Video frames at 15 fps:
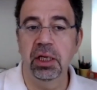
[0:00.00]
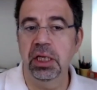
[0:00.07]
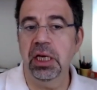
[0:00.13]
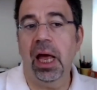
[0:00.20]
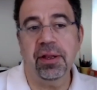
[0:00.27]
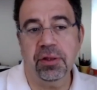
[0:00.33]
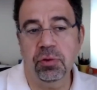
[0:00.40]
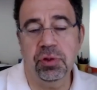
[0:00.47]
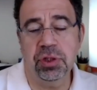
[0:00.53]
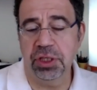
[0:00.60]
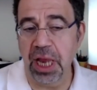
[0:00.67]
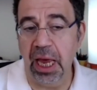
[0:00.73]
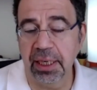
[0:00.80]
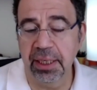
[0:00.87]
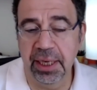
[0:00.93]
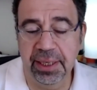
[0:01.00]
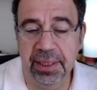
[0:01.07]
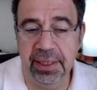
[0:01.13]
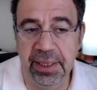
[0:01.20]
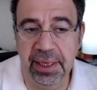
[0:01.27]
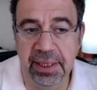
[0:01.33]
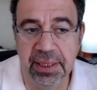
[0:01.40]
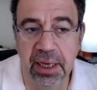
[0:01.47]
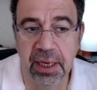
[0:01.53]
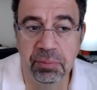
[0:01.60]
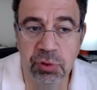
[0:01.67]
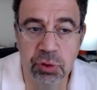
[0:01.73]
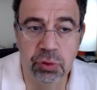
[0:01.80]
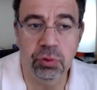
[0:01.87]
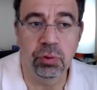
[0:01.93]
Not to stagnate in any time
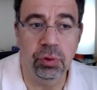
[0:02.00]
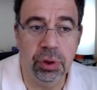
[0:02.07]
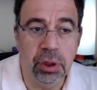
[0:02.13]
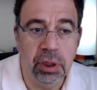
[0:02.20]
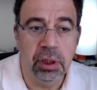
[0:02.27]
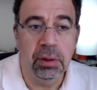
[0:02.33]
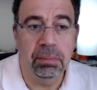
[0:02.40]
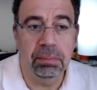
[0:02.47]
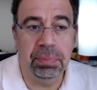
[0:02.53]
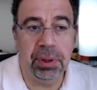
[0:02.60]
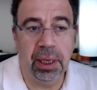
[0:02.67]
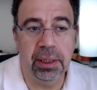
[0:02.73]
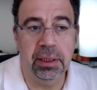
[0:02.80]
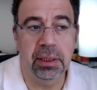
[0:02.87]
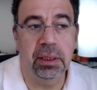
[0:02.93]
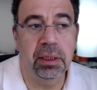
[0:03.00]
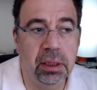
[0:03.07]
soon, but